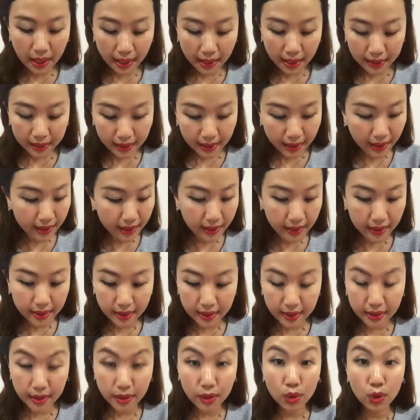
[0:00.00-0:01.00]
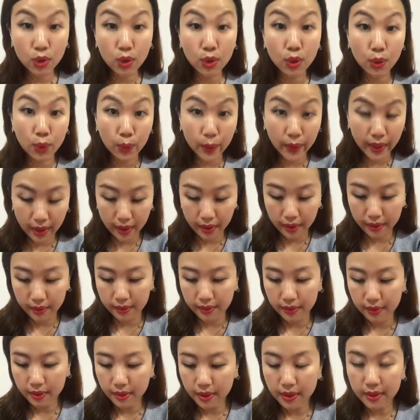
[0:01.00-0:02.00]
And then it didn't go away.
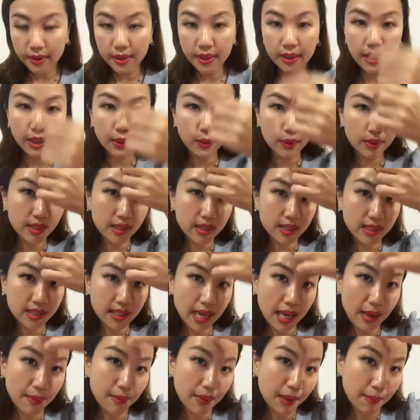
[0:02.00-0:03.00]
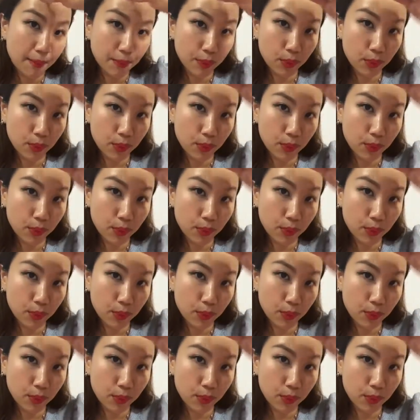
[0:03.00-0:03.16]
Then there was a scab, I